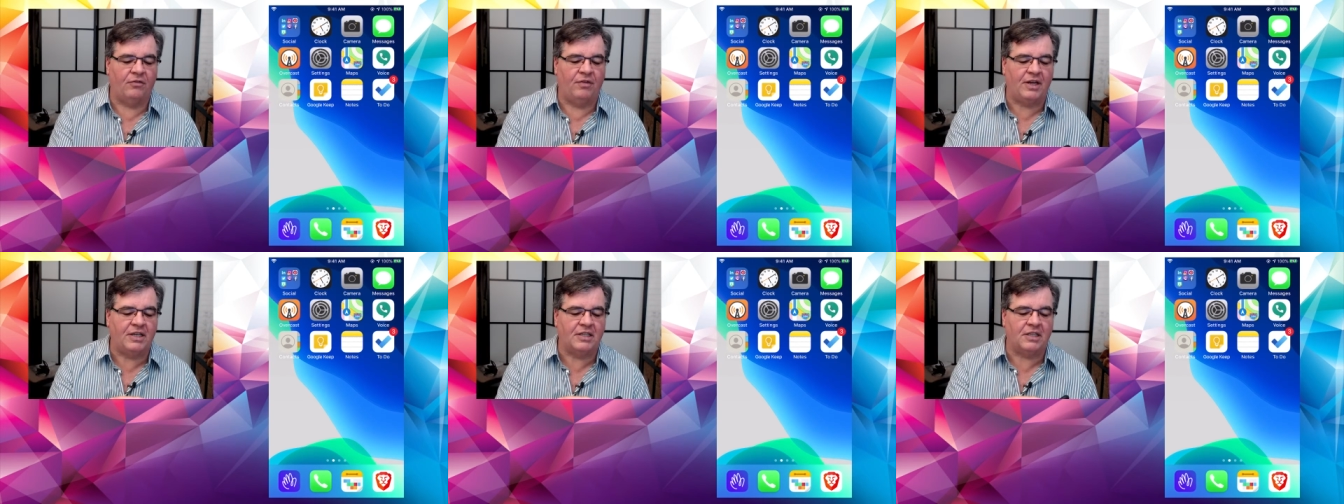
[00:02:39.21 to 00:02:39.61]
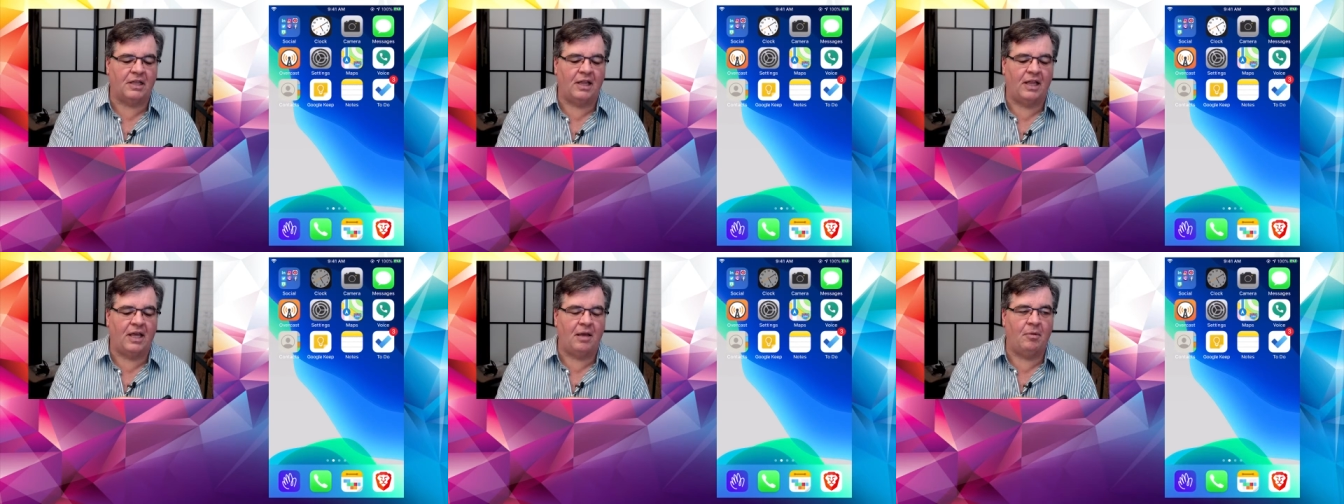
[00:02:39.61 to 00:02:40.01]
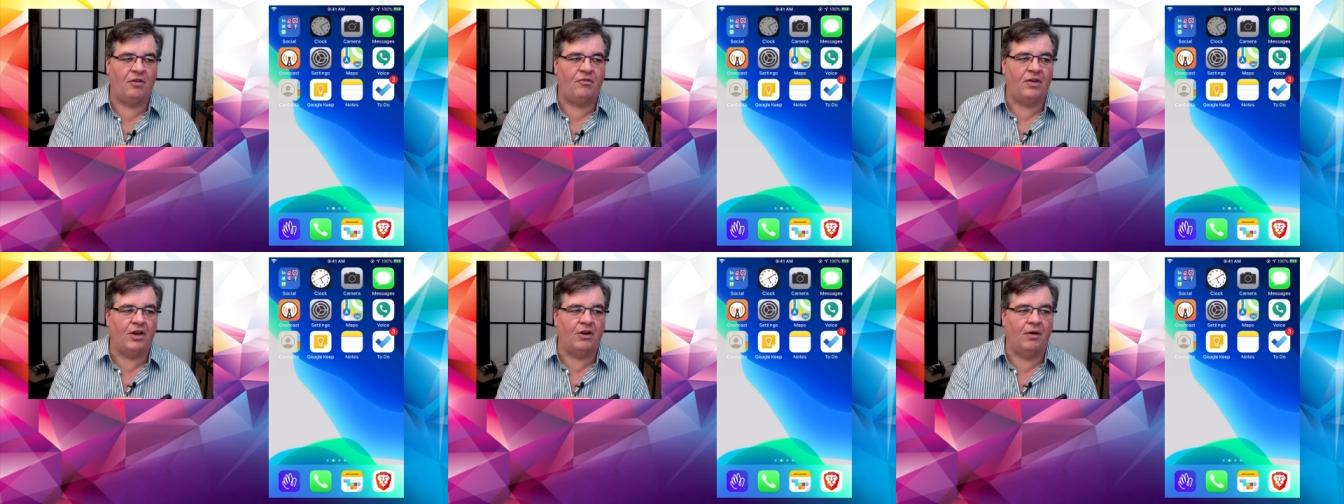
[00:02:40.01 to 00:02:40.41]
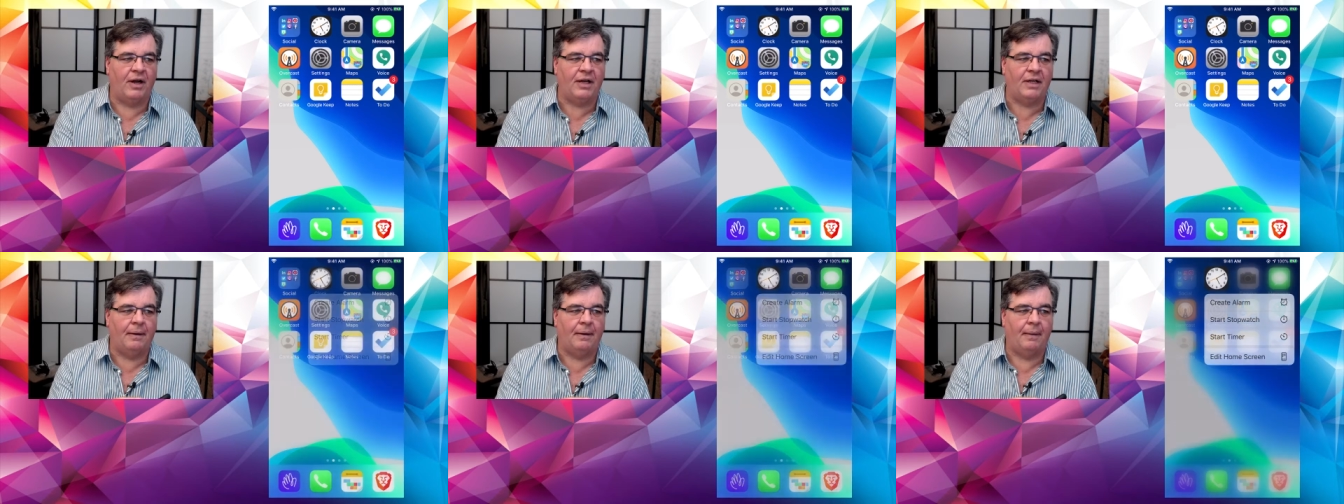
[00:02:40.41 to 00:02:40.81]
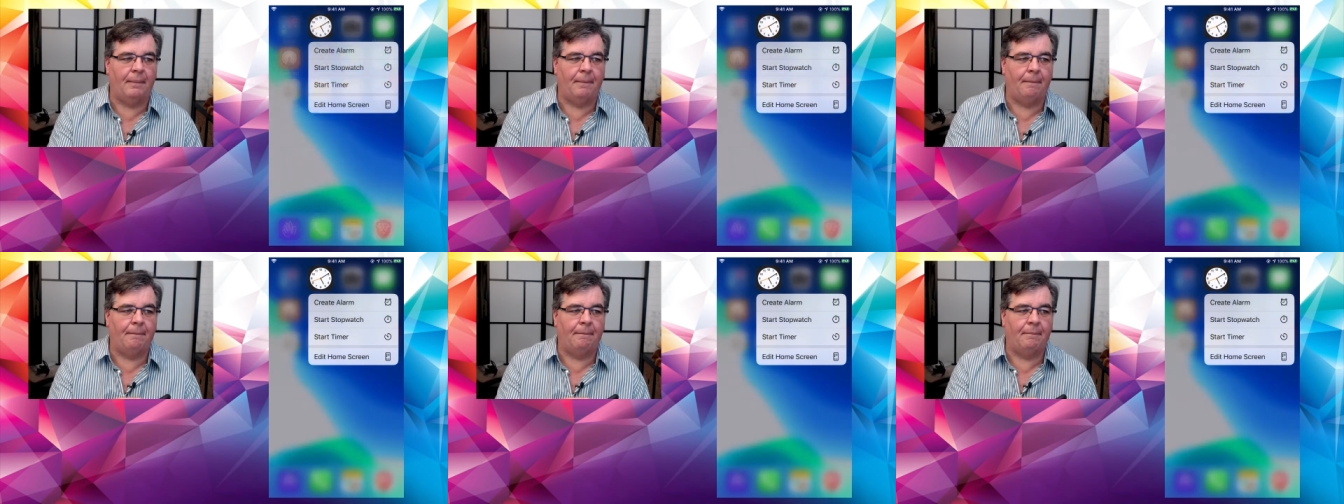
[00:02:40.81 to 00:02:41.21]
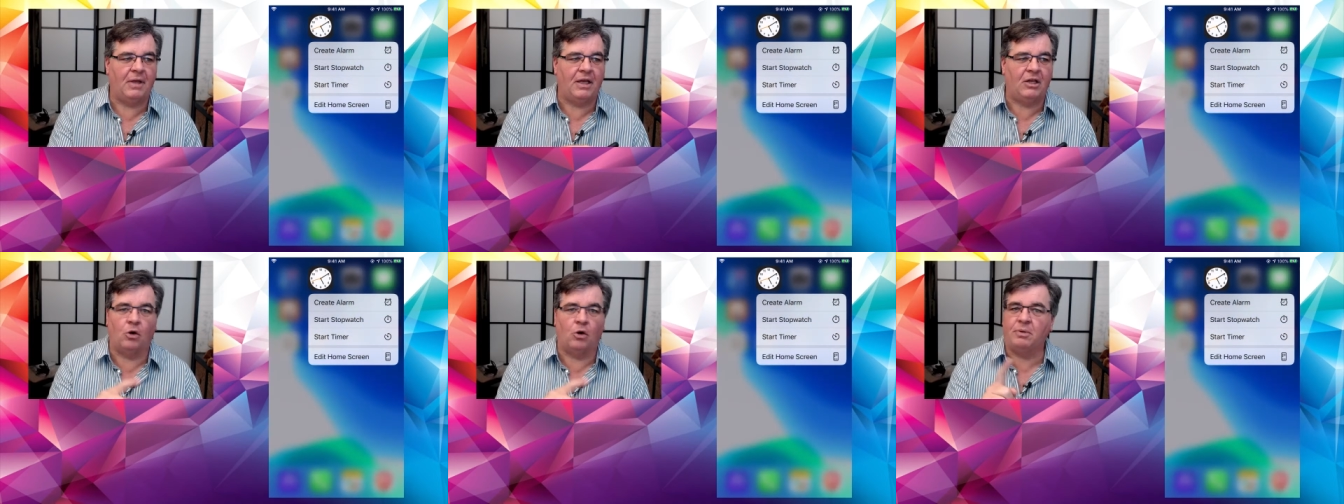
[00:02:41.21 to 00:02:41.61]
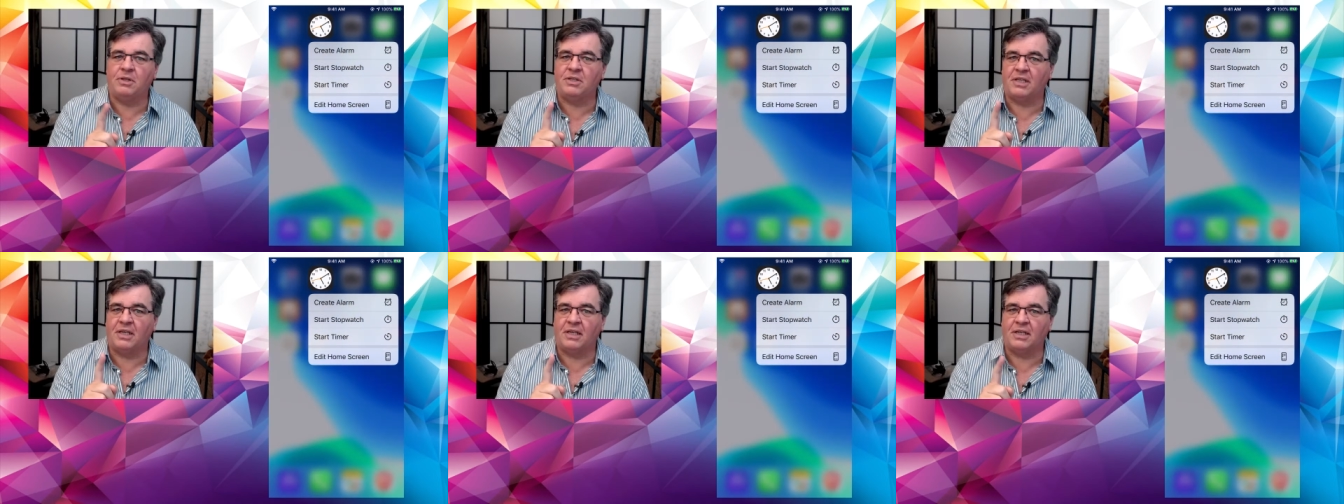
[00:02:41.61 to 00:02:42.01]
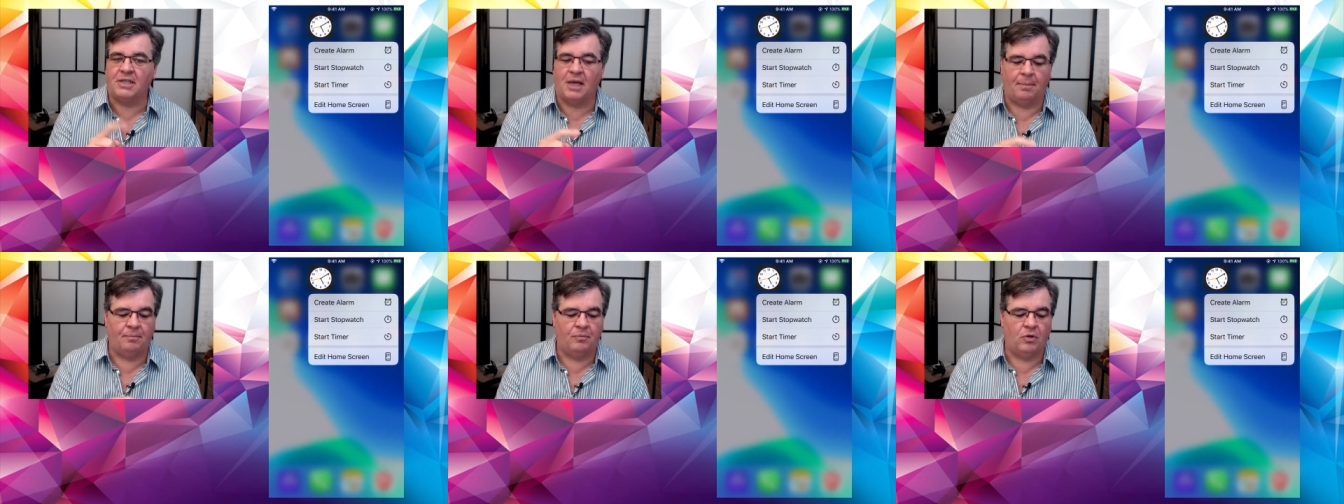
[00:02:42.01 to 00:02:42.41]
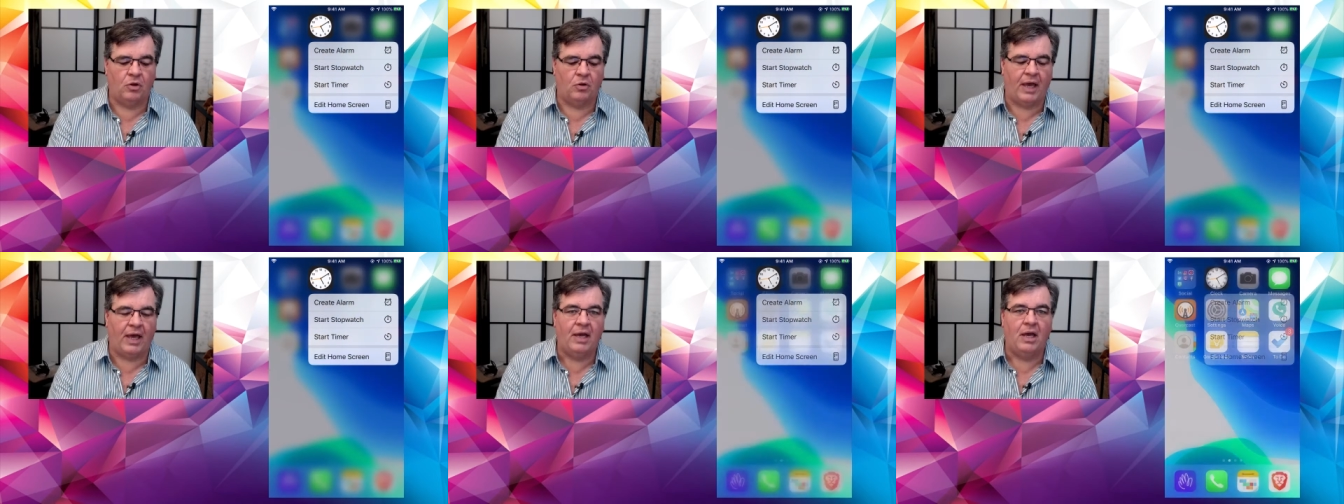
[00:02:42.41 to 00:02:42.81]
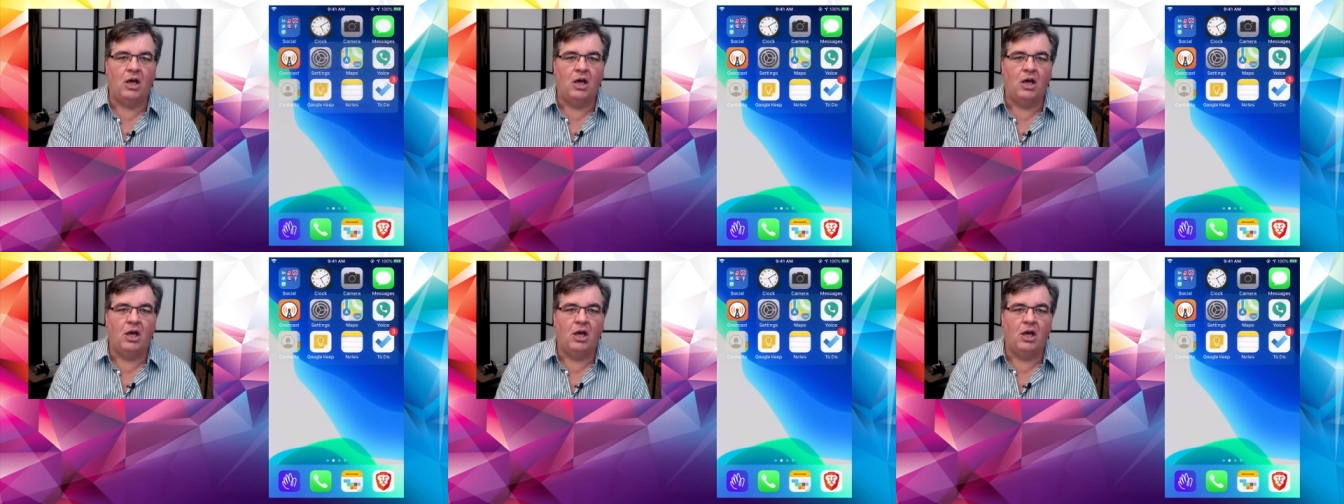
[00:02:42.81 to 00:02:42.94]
if I just lay my finger on it, it opens things up, okay?